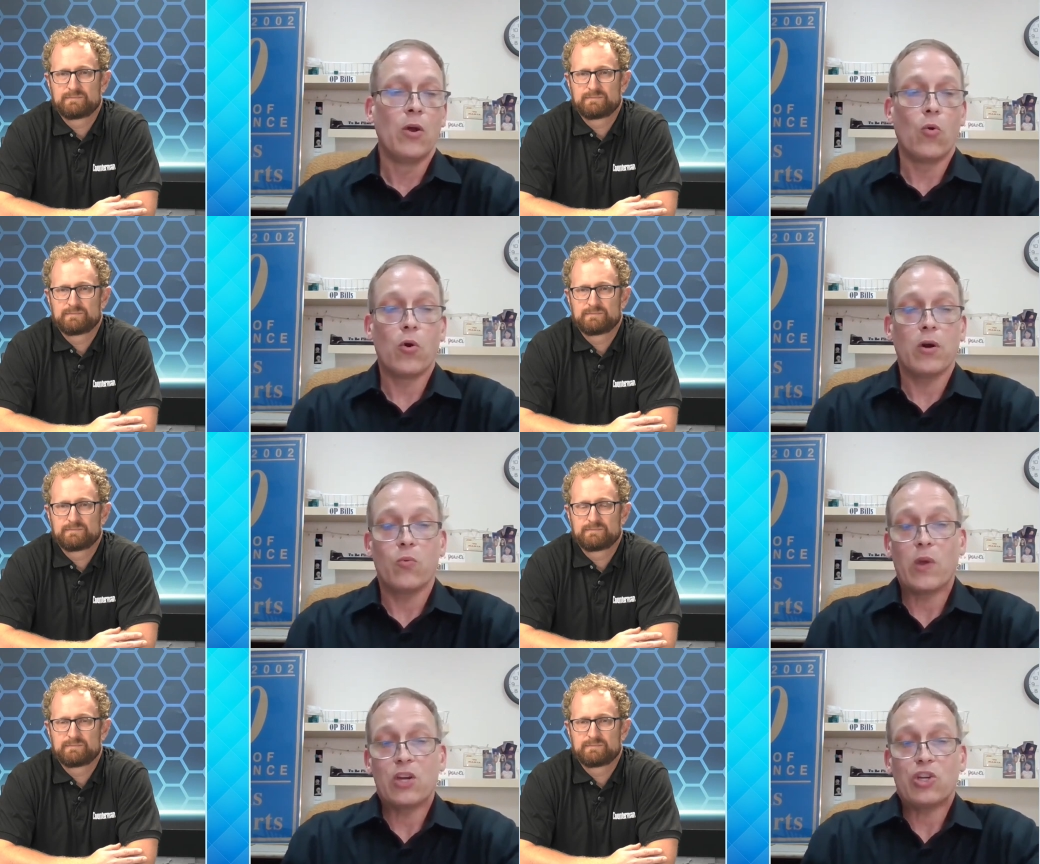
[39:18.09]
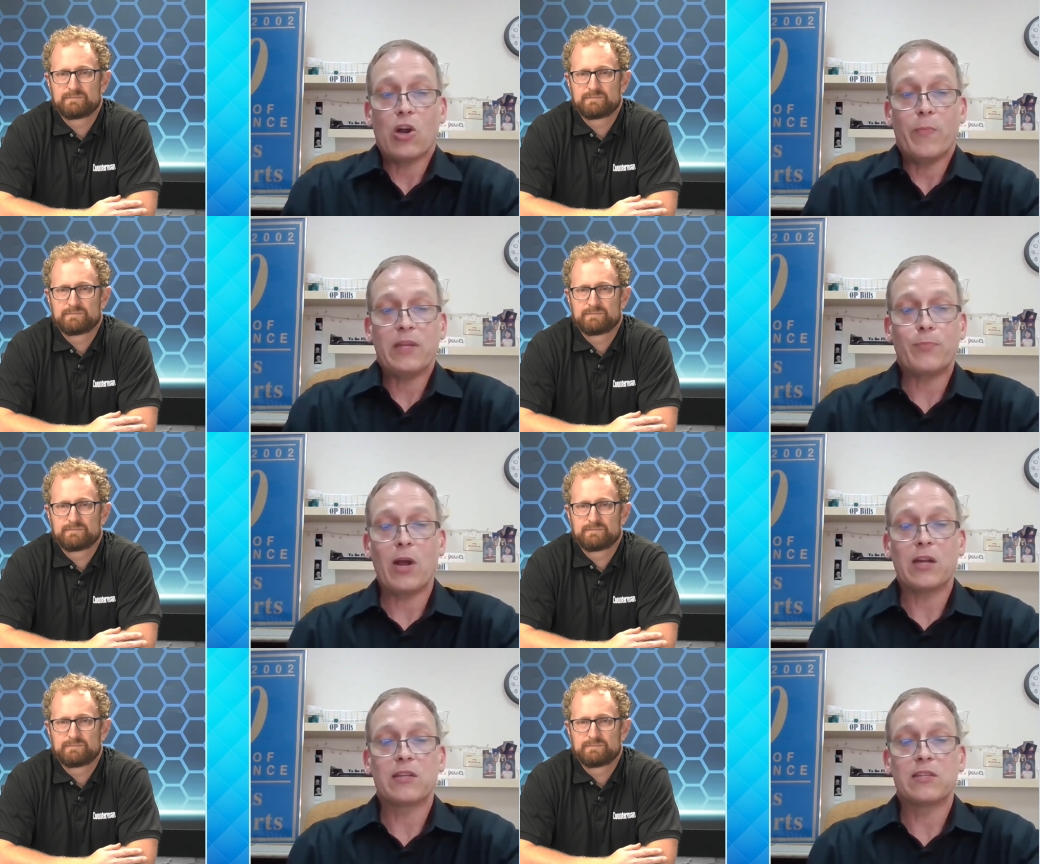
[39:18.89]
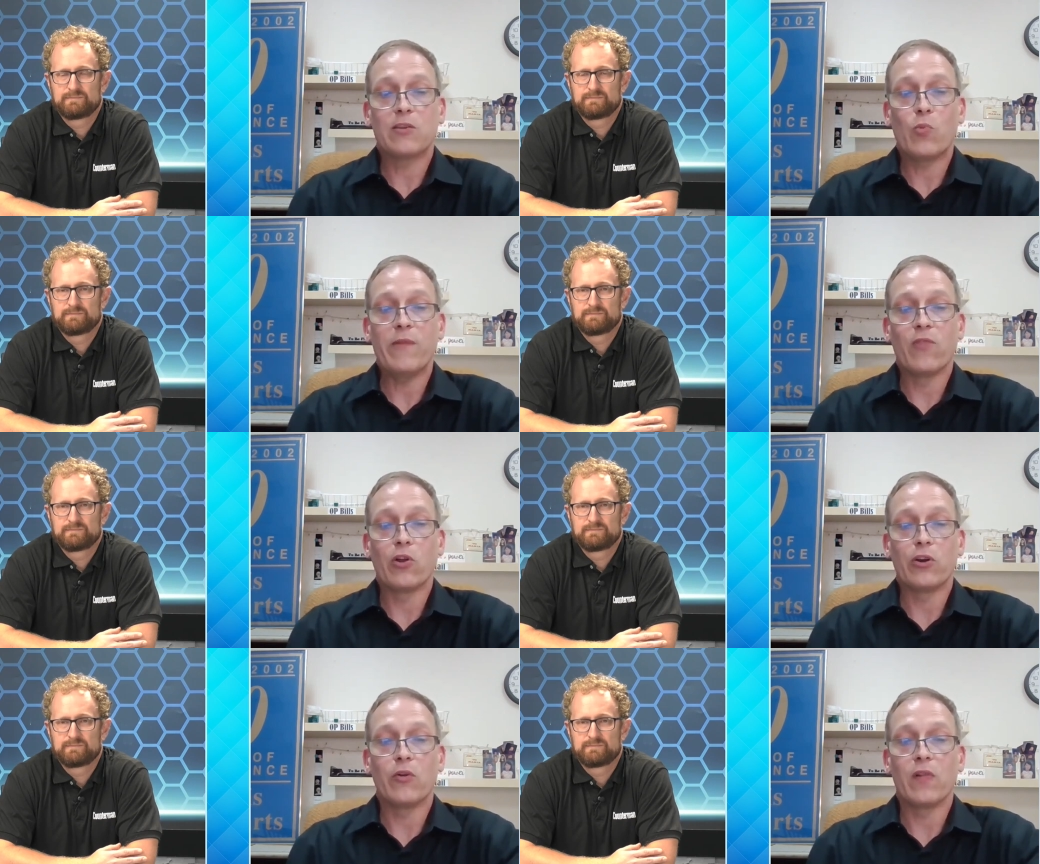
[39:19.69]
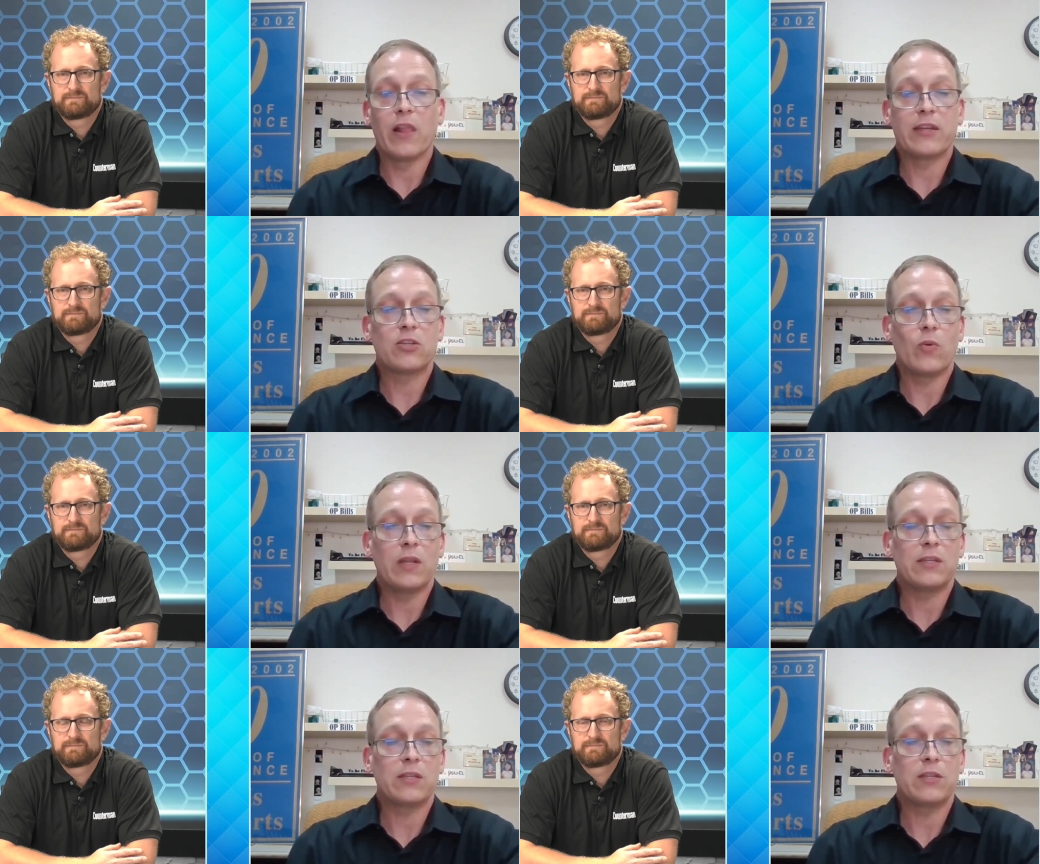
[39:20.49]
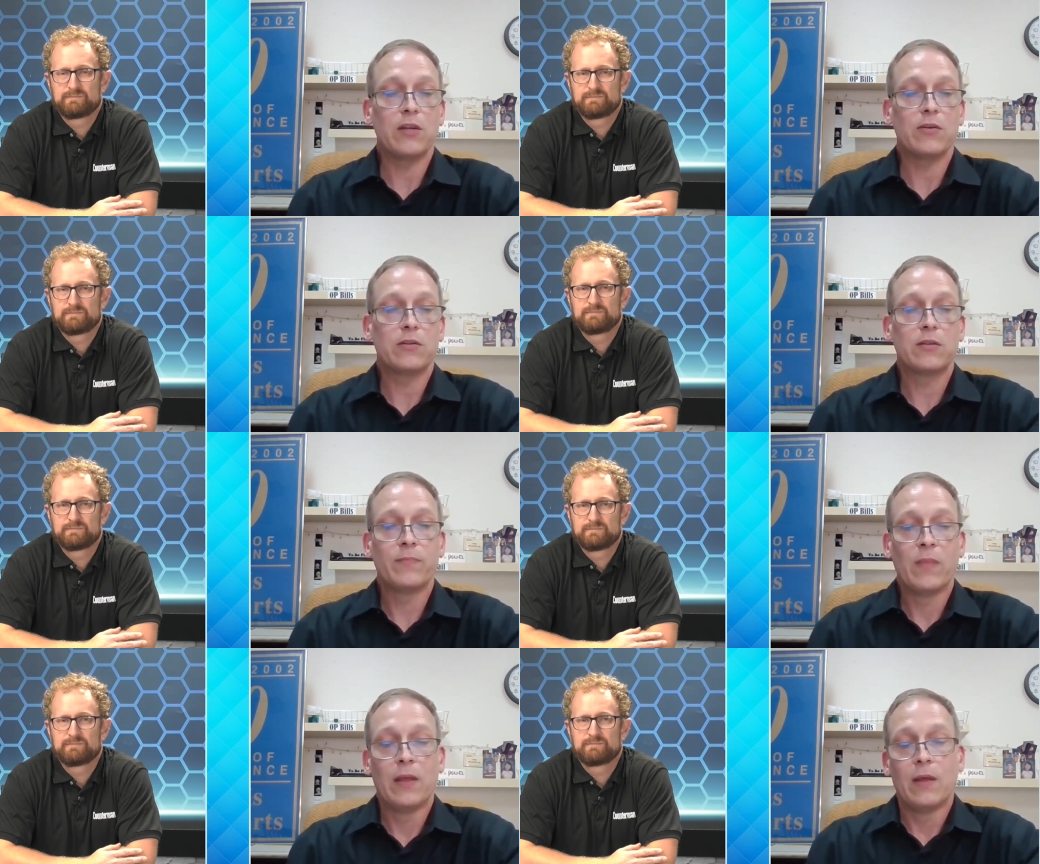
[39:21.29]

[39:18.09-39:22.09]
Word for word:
Speaker 1: Or we can share our best practices that we've learned over the last twenty-six years.